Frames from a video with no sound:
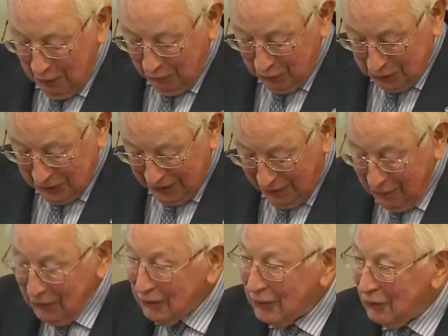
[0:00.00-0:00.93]
was the
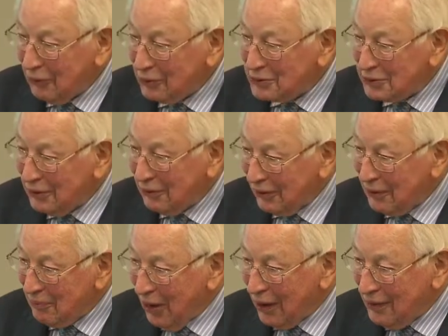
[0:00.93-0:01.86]
only law school
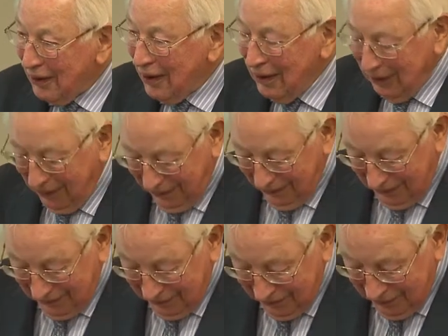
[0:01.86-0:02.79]
in my day.
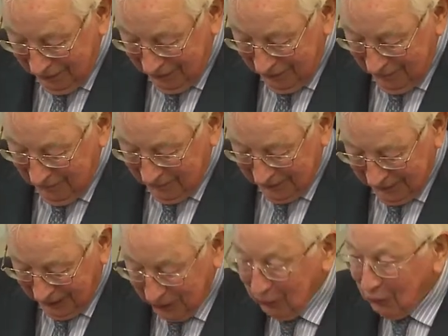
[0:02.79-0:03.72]

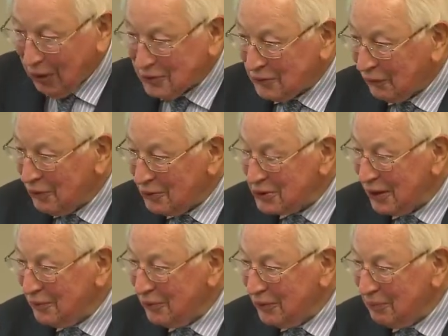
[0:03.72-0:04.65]
Otherwise, of course,
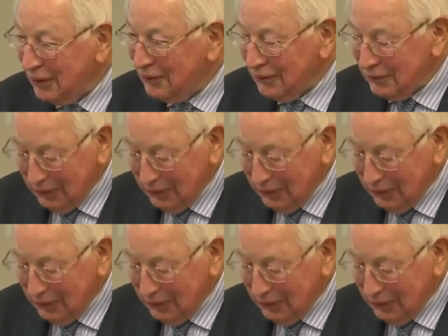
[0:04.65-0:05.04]
I would have been at